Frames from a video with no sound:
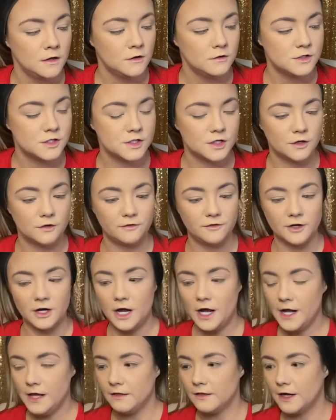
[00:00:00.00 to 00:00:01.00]
So for
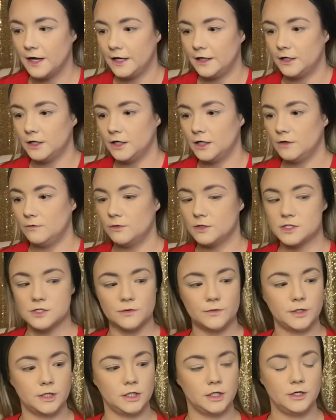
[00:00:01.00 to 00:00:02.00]
highlighter, what's a
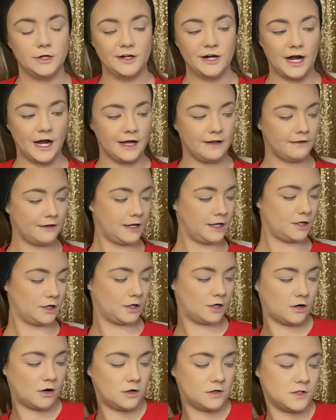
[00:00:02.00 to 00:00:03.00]
really good
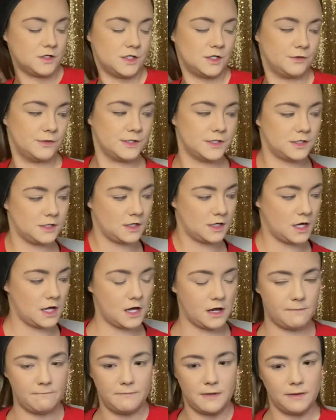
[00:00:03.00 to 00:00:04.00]
highlighter also is
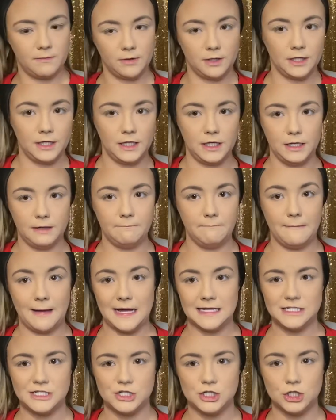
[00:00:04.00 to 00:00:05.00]
the Maybelline
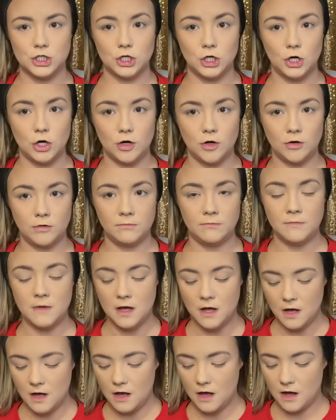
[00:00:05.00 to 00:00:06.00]
Master Chrome.
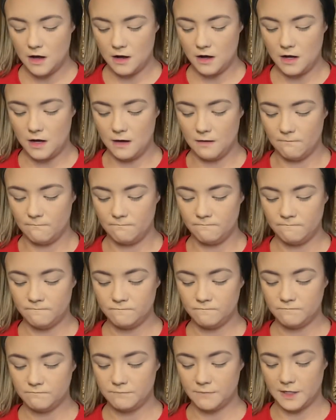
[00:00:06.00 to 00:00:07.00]

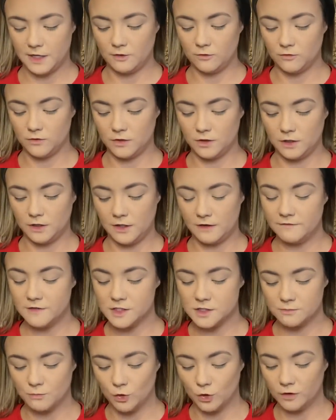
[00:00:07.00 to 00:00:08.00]
But I really love
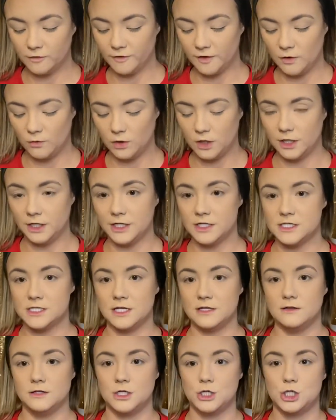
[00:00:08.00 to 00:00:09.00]
this Morphe one. It's
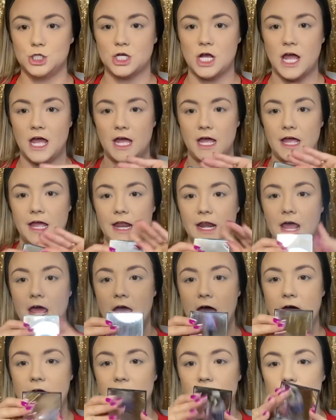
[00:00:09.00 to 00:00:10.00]
in the shade
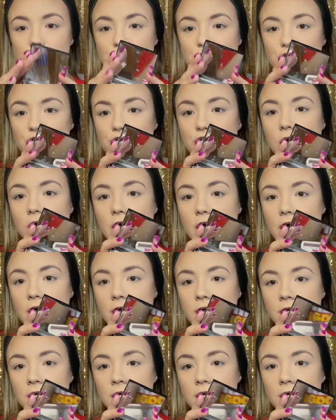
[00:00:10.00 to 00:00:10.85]
Extra.